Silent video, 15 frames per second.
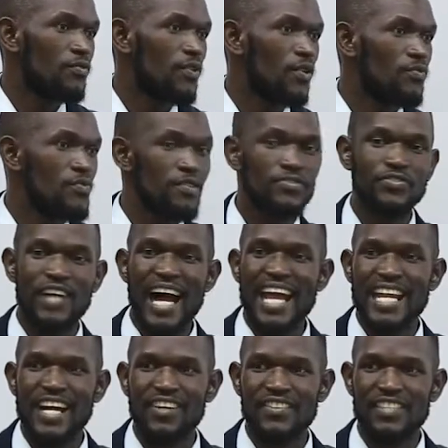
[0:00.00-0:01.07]
what we
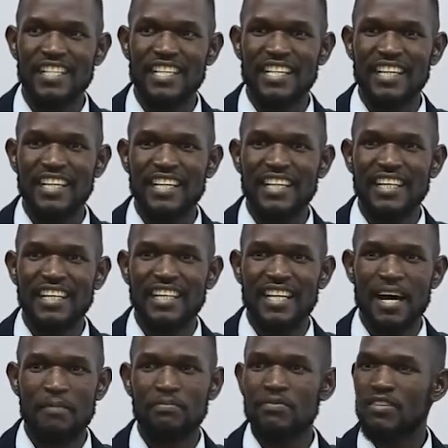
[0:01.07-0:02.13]
find out.
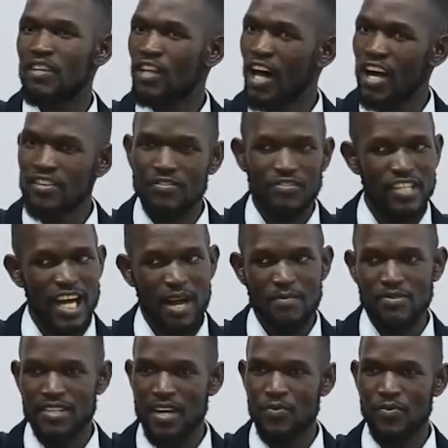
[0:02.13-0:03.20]
a lot of
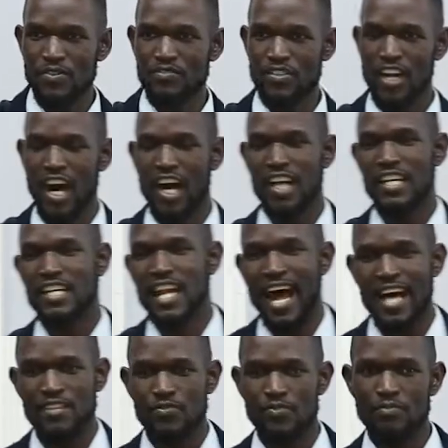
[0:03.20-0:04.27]
times that we've gone and
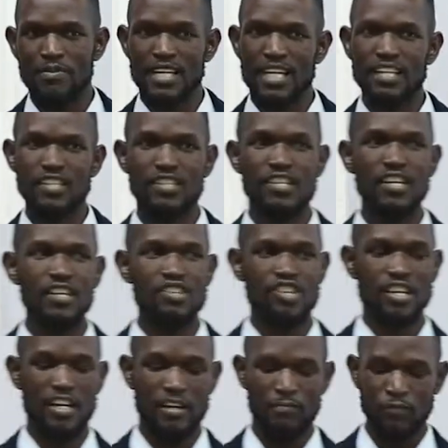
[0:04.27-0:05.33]
as we begin
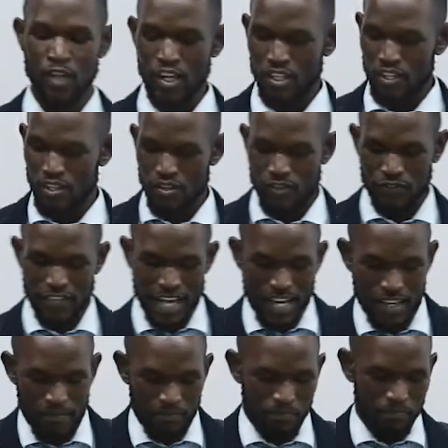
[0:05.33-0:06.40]
teaching, you,
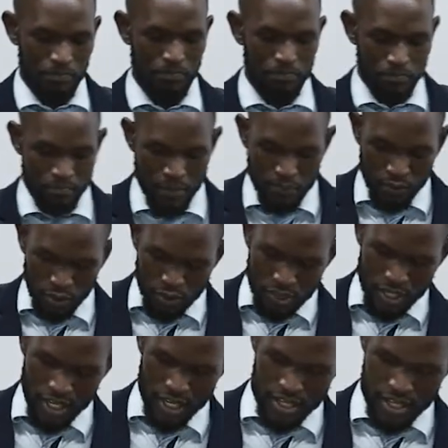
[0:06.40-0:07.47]
find people
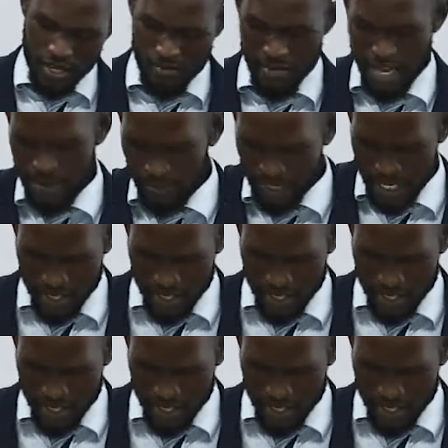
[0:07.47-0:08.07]
looking at their Bible